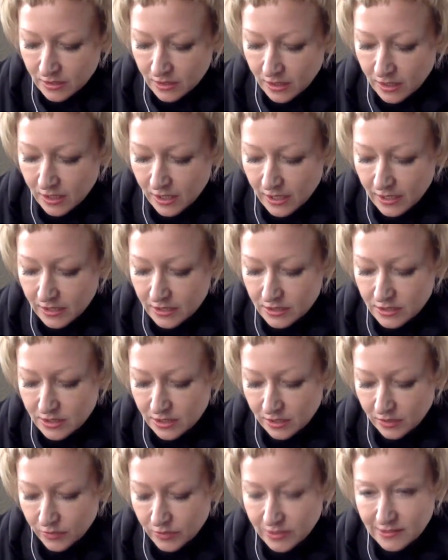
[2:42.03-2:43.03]

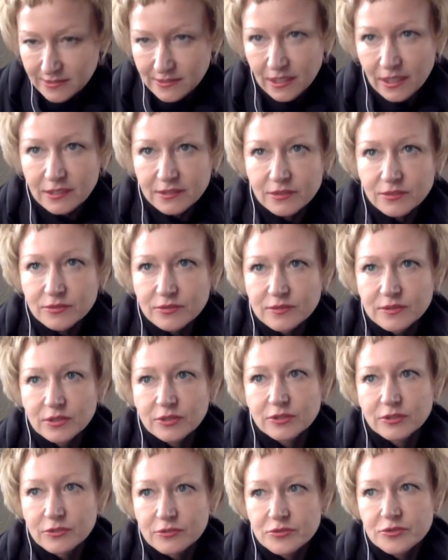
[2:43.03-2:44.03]
We decided to
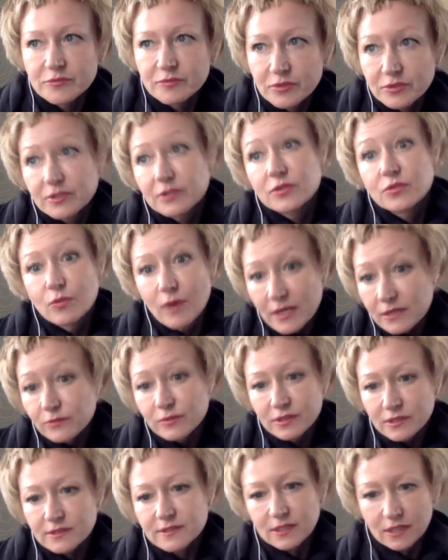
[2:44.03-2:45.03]
start contributing when
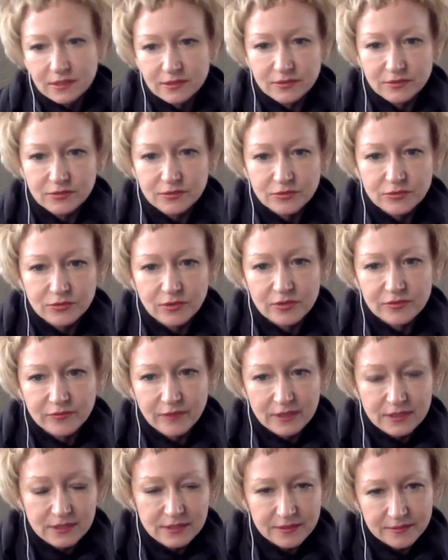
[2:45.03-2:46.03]
we decided to do
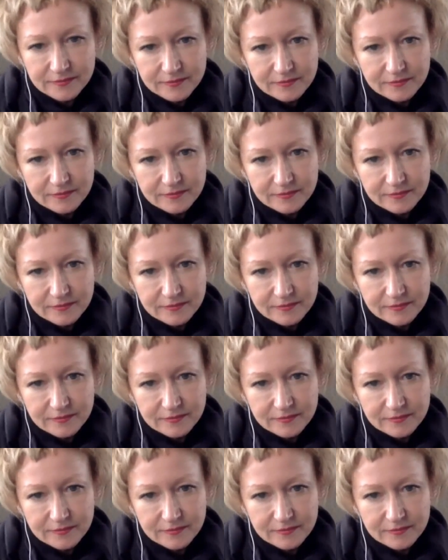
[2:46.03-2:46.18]
Neufund.